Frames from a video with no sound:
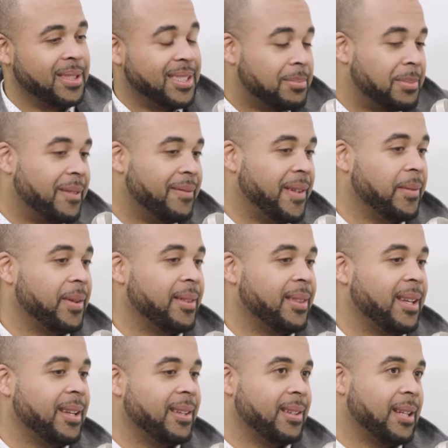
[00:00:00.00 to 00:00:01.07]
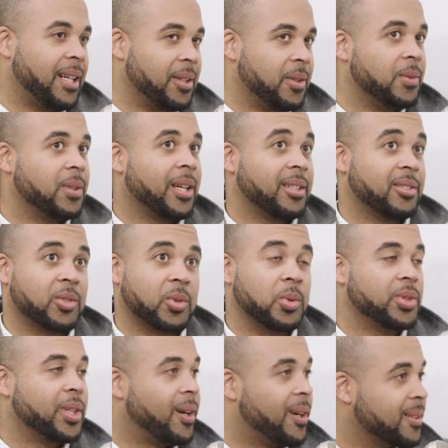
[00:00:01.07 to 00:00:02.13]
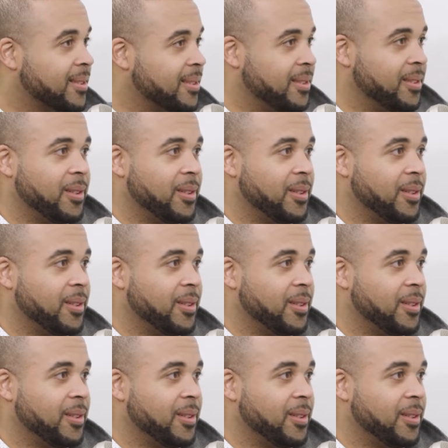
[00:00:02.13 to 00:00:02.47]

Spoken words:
And that's my favorite thing. I do a lot of school talks.